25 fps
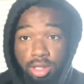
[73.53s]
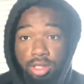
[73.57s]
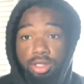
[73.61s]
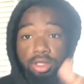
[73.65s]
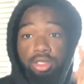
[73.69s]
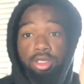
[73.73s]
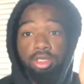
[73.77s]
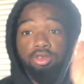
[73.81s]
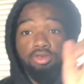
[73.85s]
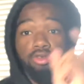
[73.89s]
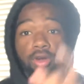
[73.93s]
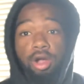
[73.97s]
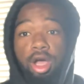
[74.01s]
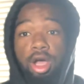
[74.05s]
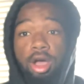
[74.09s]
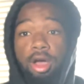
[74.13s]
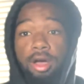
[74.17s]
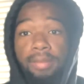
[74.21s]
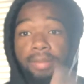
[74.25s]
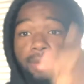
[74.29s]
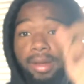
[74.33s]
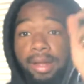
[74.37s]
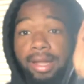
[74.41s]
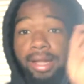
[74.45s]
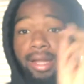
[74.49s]
Subscribe,
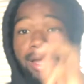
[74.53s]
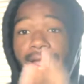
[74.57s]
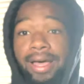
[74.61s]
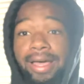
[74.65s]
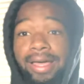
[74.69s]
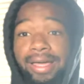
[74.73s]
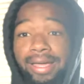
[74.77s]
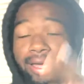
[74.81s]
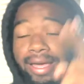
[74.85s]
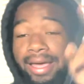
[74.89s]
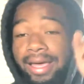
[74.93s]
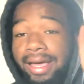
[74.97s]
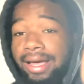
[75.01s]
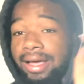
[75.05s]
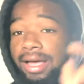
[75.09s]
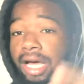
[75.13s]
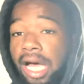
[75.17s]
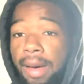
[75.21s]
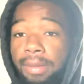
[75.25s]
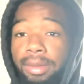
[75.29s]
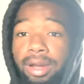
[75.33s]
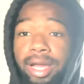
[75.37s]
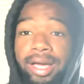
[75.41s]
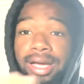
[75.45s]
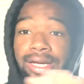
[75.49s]
like, and
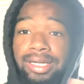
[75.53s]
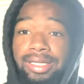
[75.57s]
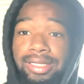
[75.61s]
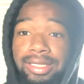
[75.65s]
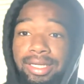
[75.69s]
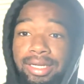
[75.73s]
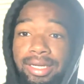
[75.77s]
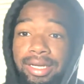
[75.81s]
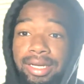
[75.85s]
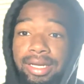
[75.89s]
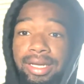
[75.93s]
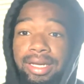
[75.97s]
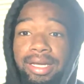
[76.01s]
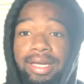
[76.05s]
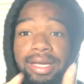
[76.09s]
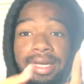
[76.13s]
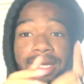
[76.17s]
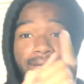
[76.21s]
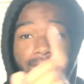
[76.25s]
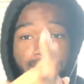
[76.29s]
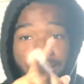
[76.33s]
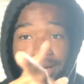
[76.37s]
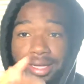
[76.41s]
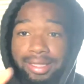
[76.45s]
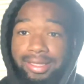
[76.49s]
comment like I said.
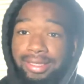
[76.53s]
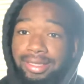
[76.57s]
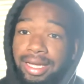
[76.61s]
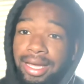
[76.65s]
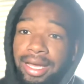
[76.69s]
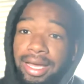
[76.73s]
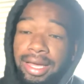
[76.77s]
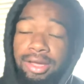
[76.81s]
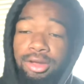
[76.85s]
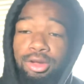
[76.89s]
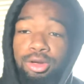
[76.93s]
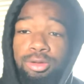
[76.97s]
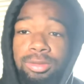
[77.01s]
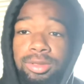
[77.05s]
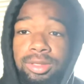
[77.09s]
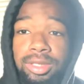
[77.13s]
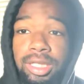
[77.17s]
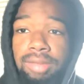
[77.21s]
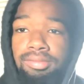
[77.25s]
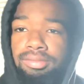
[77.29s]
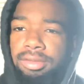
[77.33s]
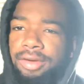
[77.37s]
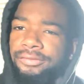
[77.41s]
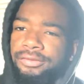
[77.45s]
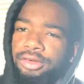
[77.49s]
And that's that. You know what I'm
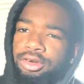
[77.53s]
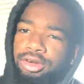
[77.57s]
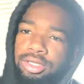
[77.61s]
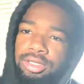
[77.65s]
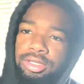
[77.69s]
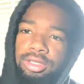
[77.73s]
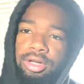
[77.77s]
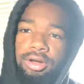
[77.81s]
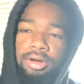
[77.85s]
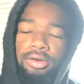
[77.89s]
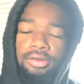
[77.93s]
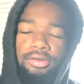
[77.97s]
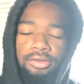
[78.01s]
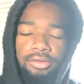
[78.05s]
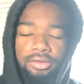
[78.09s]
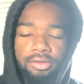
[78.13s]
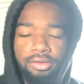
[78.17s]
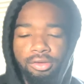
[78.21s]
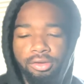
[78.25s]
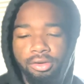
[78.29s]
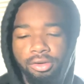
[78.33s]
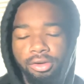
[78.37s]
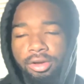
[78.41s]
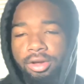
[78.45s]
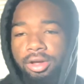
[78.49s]
saying? But first off,
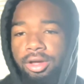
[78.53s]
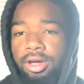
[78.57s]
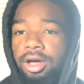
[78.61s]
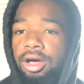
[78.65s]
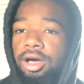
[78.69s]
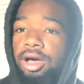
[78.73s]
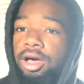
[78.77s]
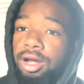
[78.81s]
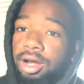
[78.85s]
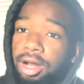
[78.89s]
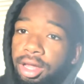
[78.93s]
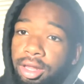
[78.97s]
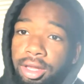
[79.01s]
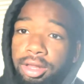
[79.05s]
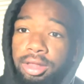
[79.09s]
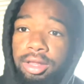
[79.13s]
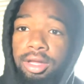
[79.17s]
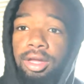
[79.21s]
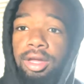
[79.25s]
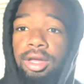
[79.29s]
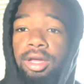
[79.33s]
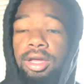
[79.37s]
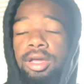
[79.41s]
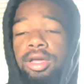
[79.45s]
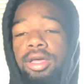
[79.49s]
another
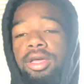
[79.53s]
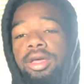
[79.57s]
thing.